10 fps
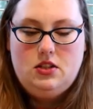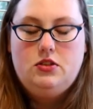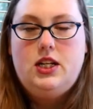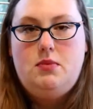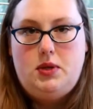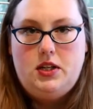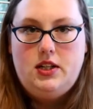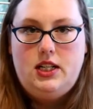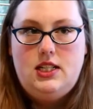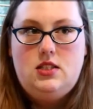Great
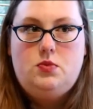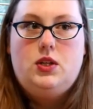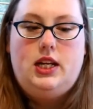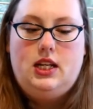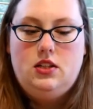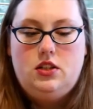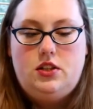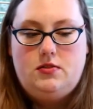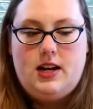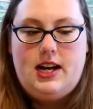Pyrenees will handle a
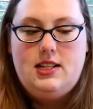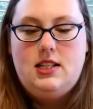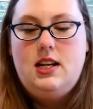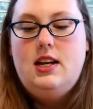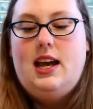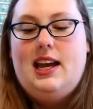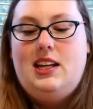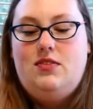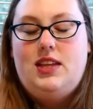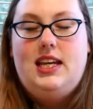threat,
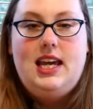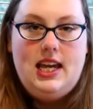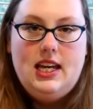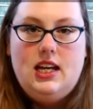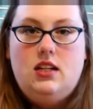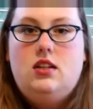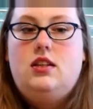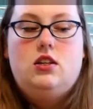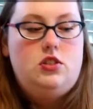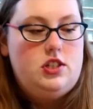and if they can,
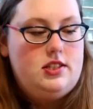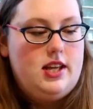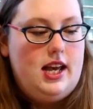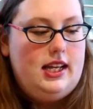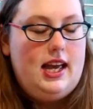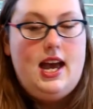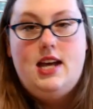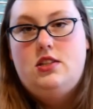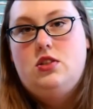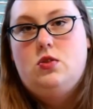they'll just like
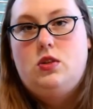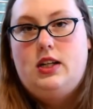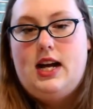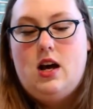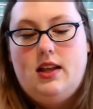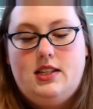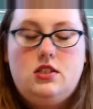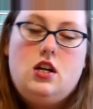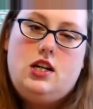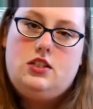escort it out, like,
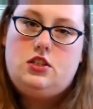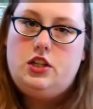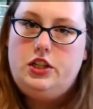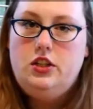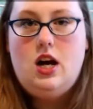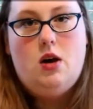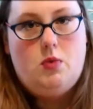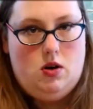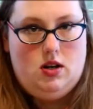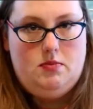sorry sir, you're not
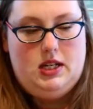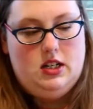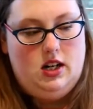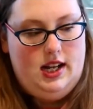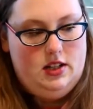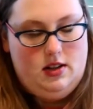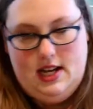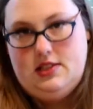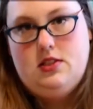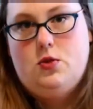welcome here, and they'll
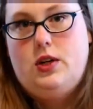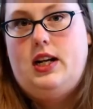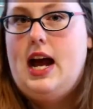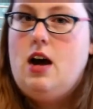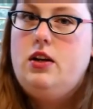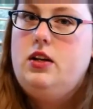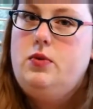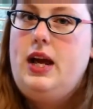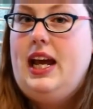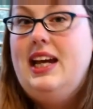escort it out in a
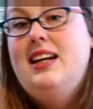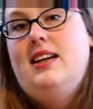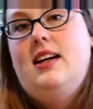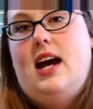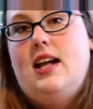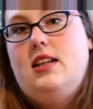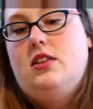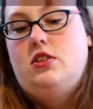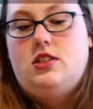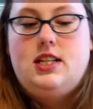way, and then
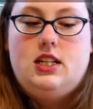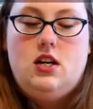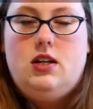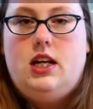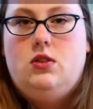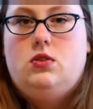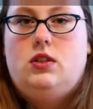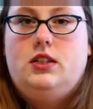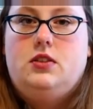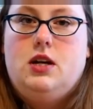they're just like, okay,
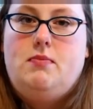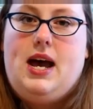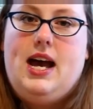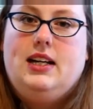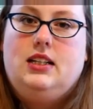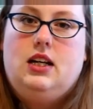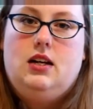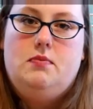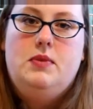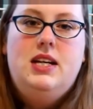cool, and they'll come back.
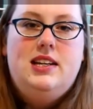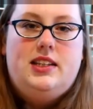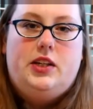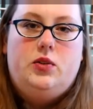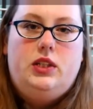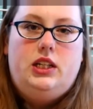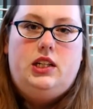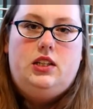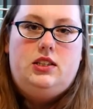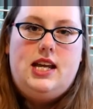They
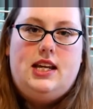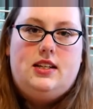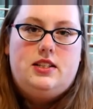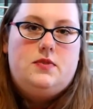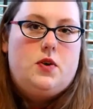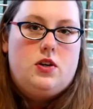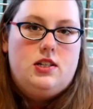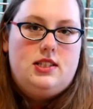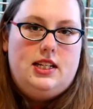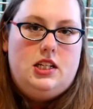only take it as far
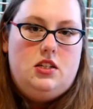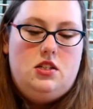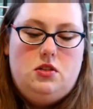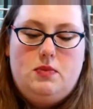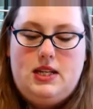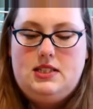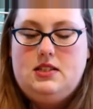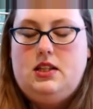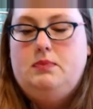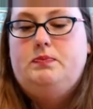as they need to,
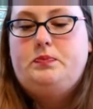basically.